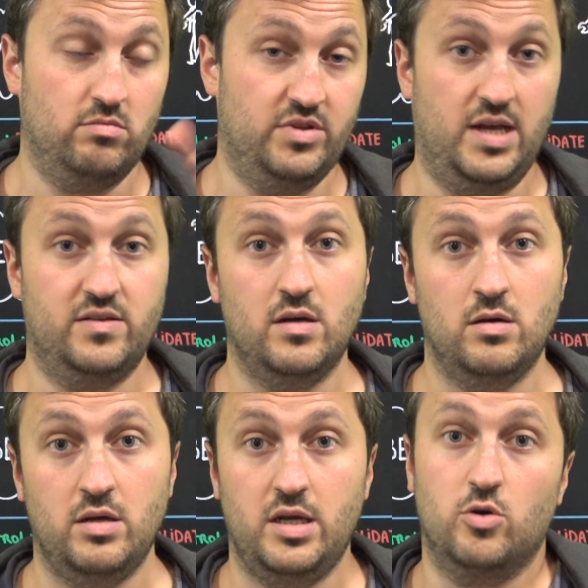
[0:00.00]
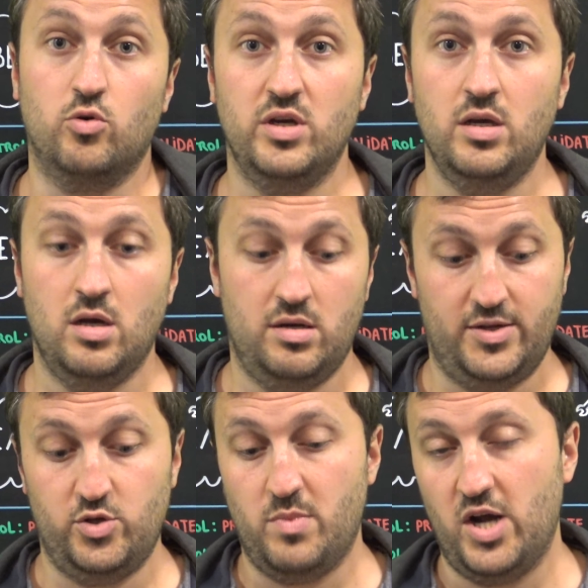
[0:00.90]
data in a cookie
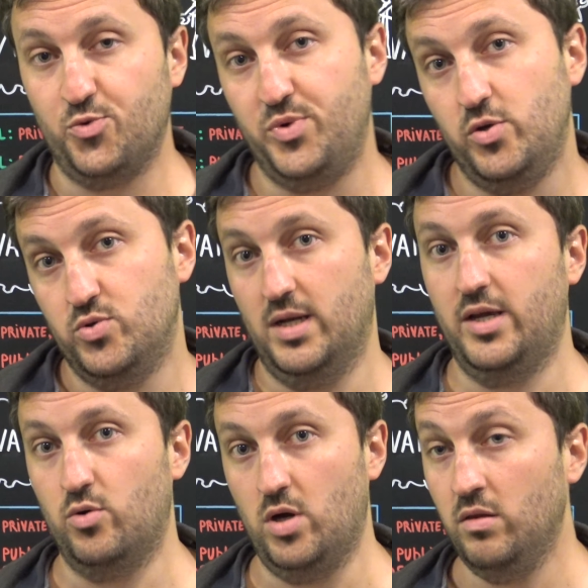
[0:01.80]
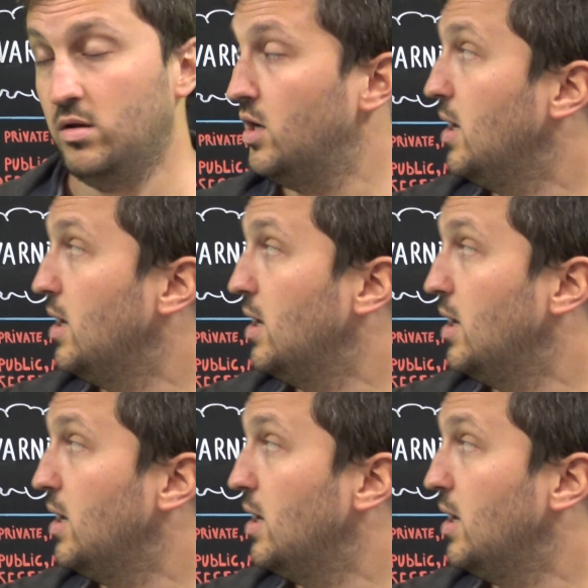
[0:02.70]
that you might reuse later on,